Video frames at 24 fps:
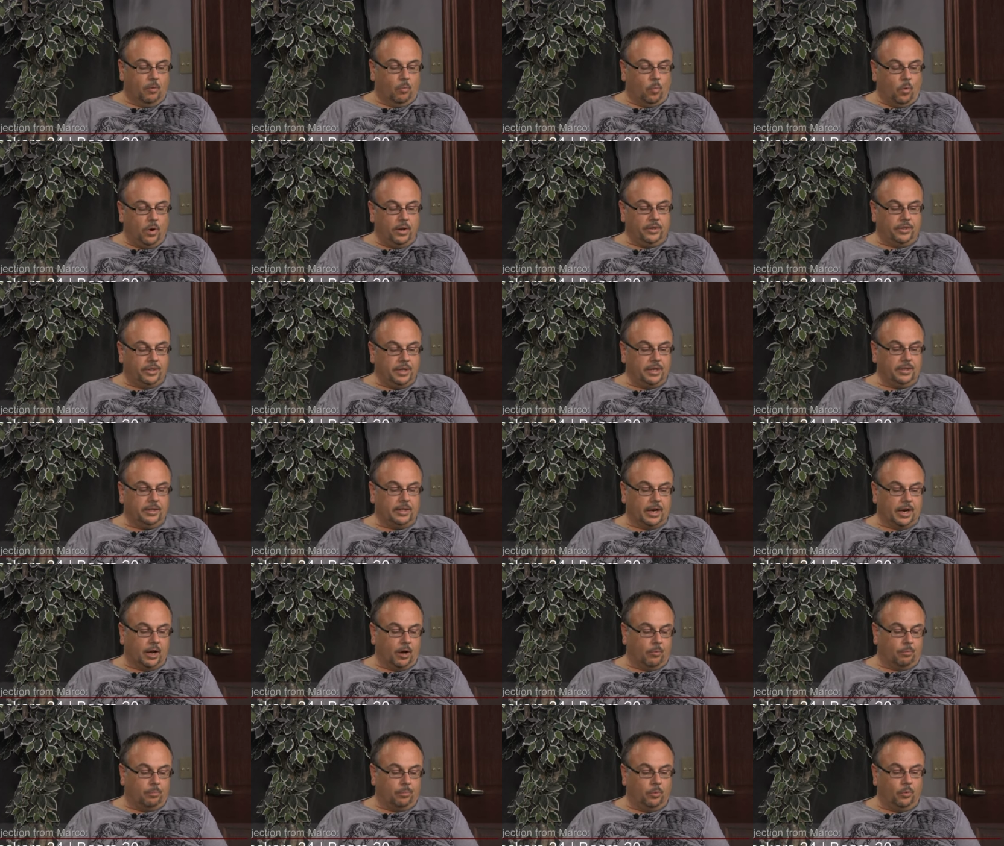One thing
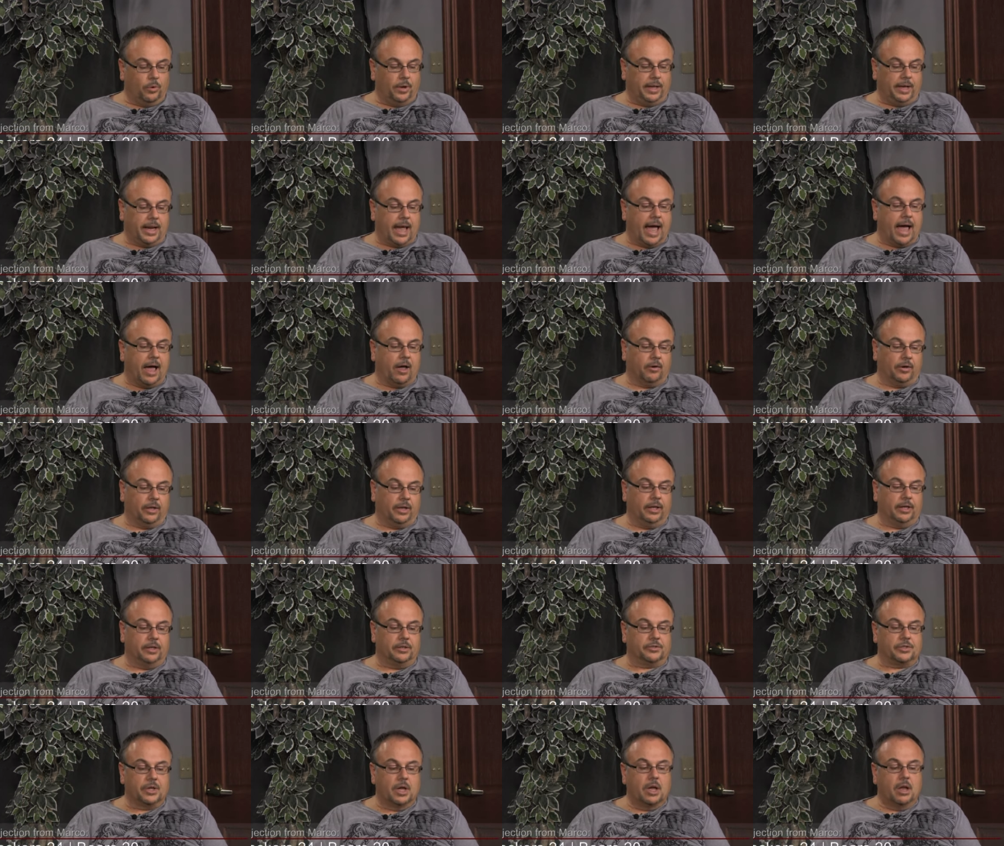that I'll point out
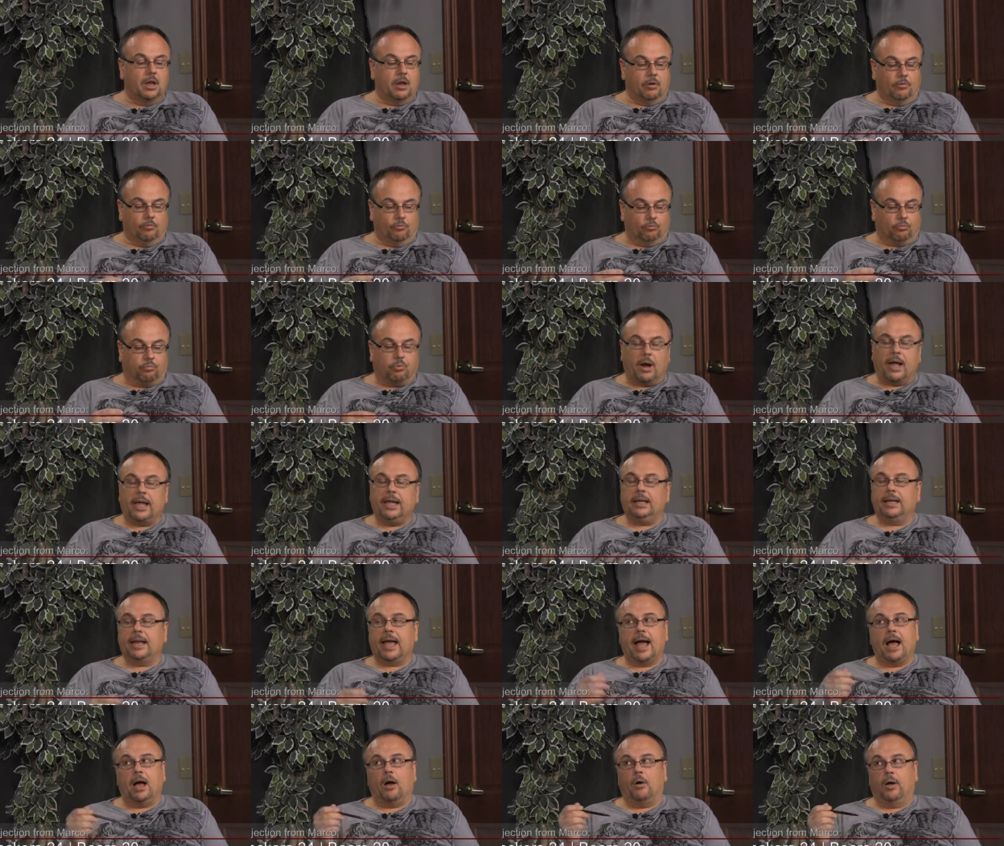is
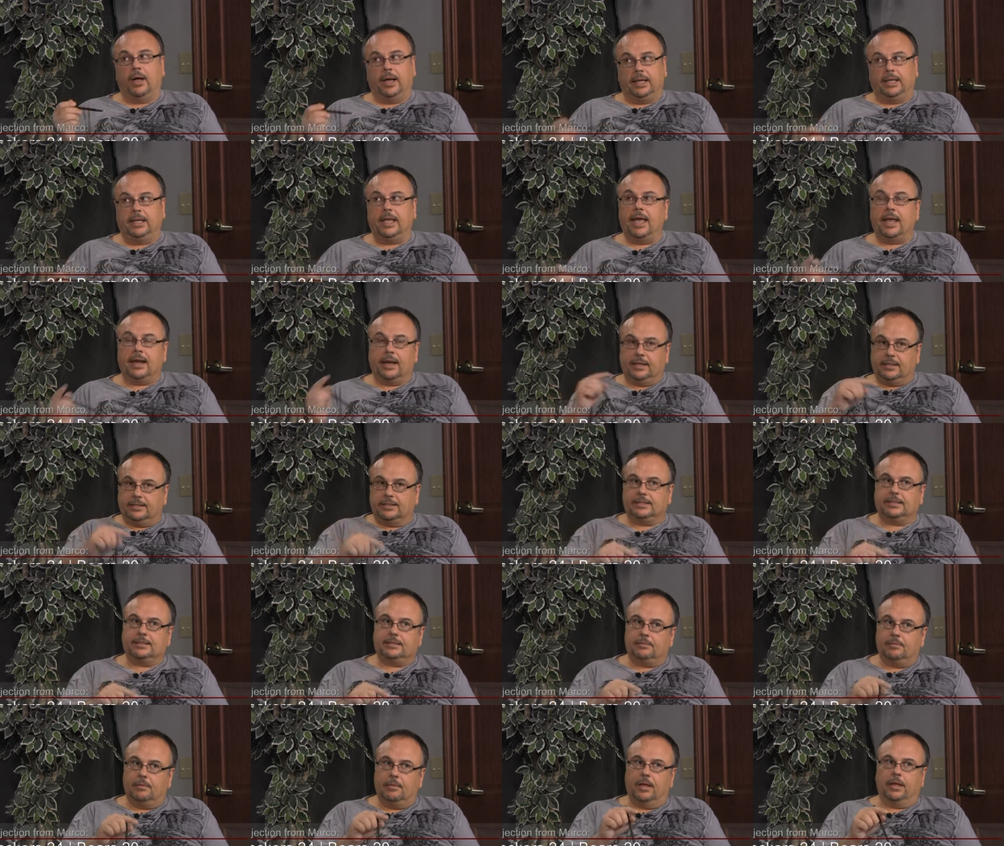right now, again, I
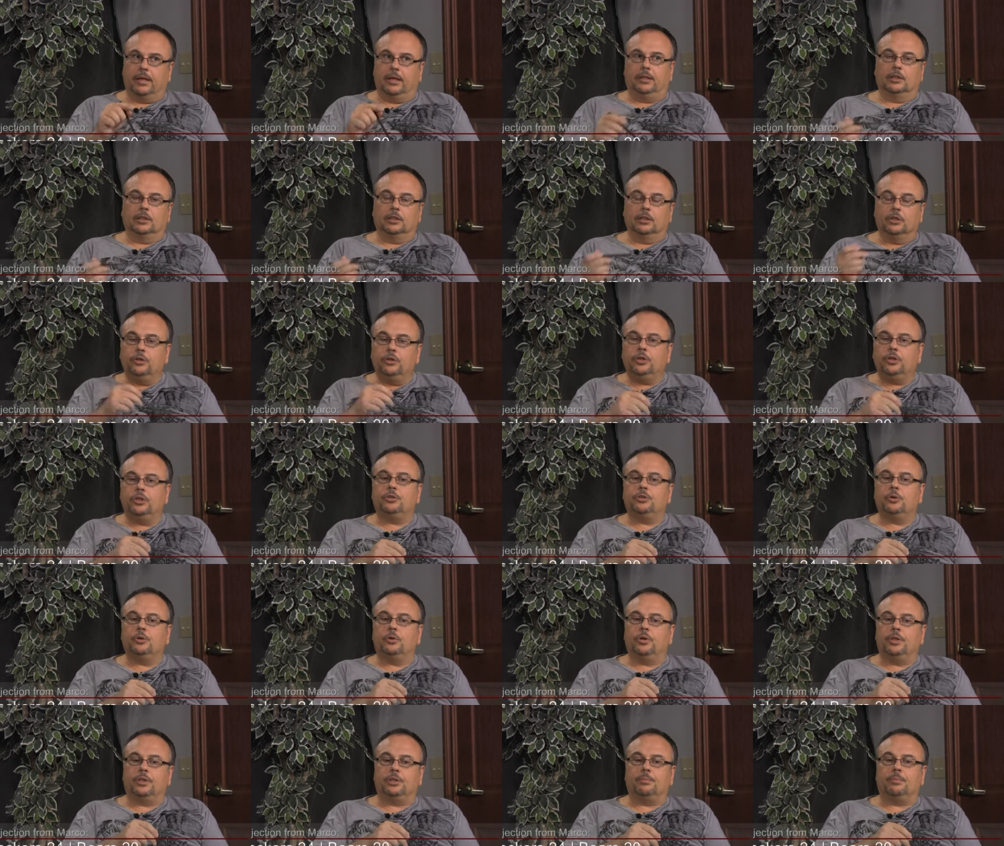alluded
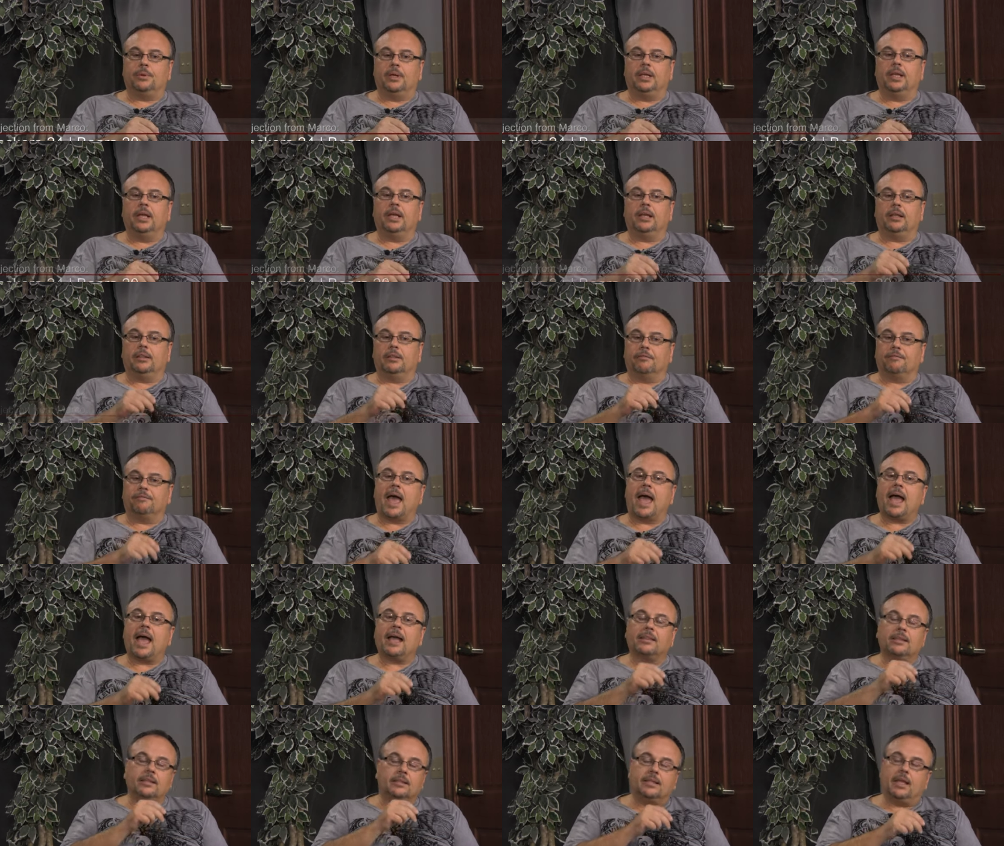to it at the beginning, the
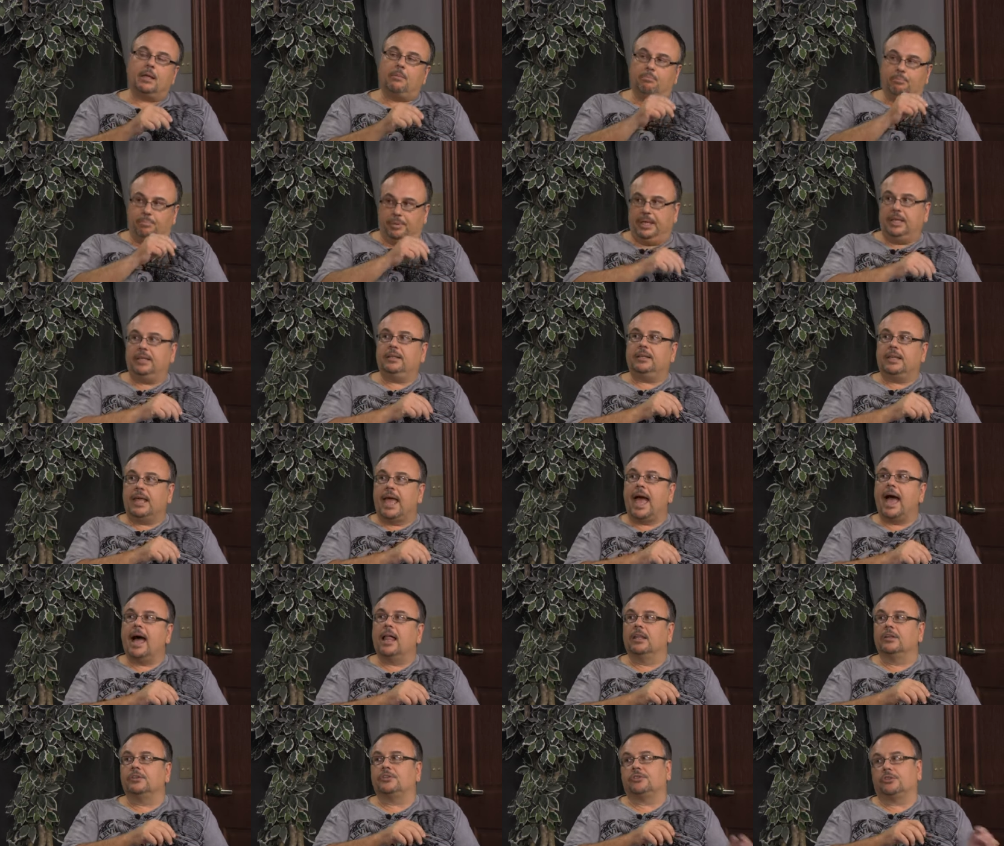fact that they beat
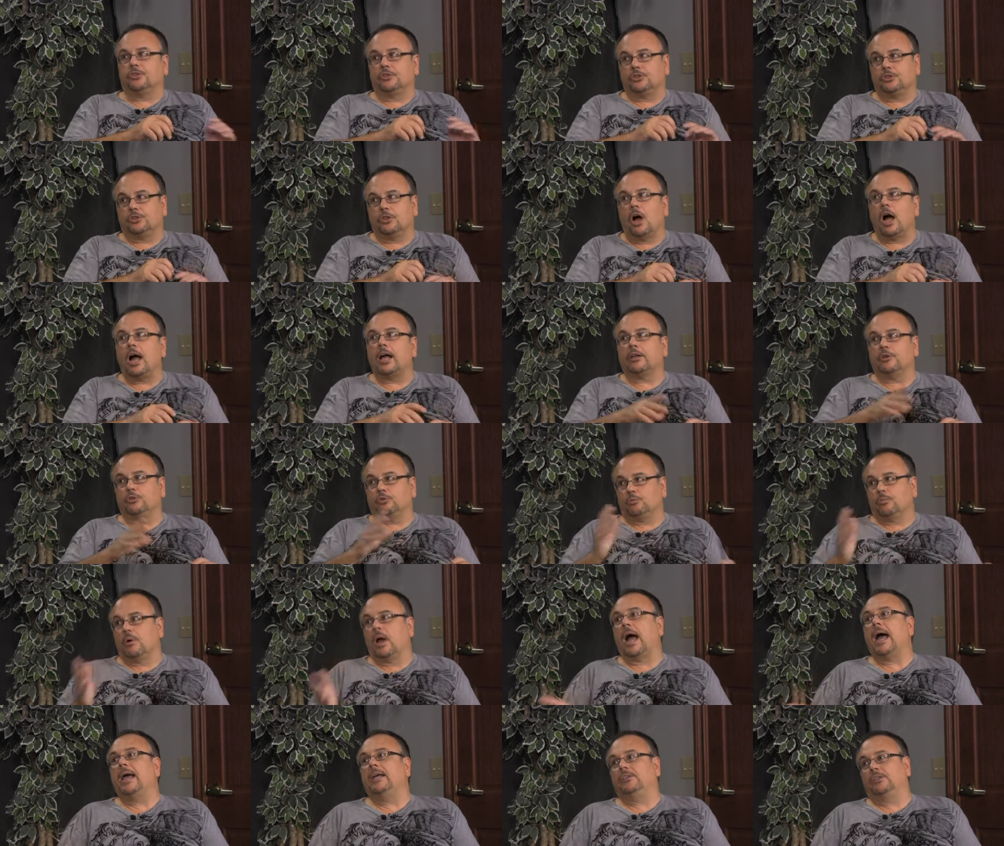Dallas, the stock is
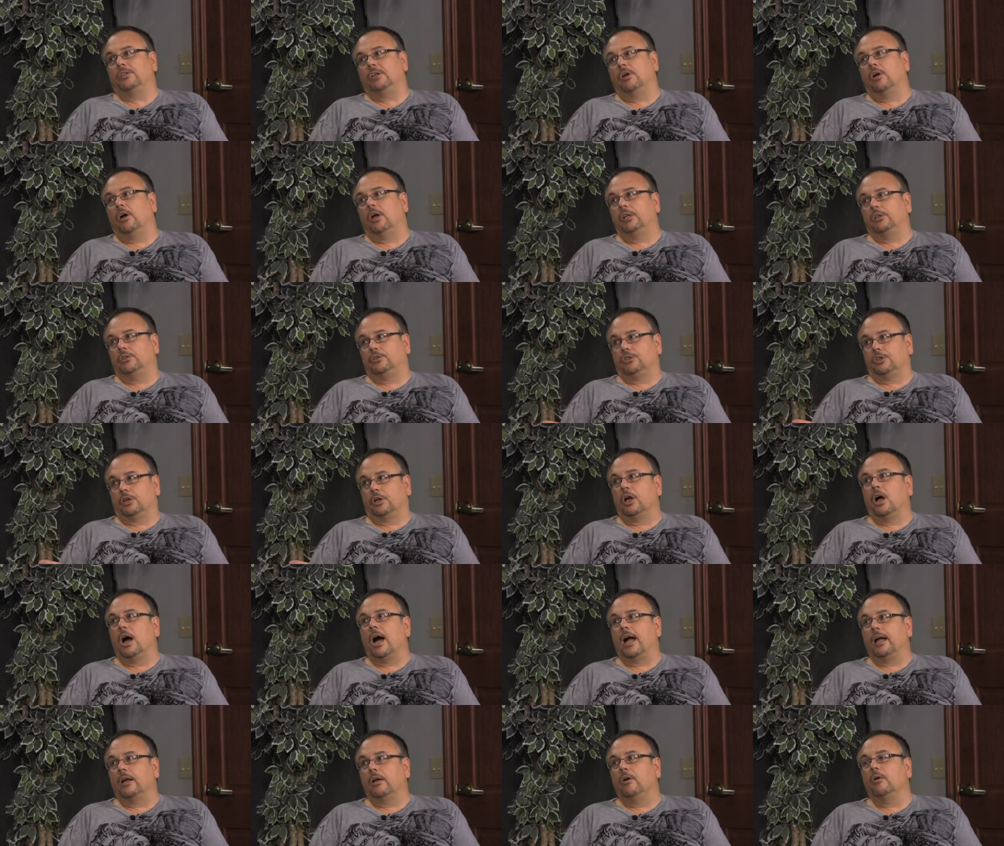rising on
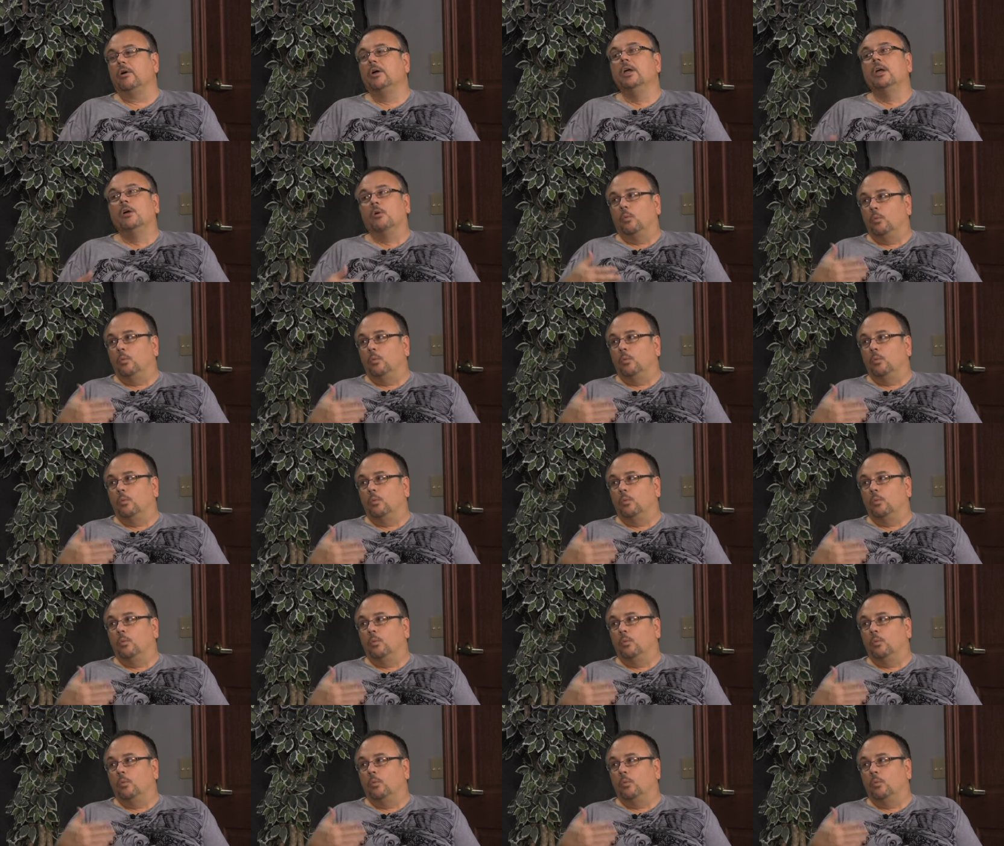Chicago.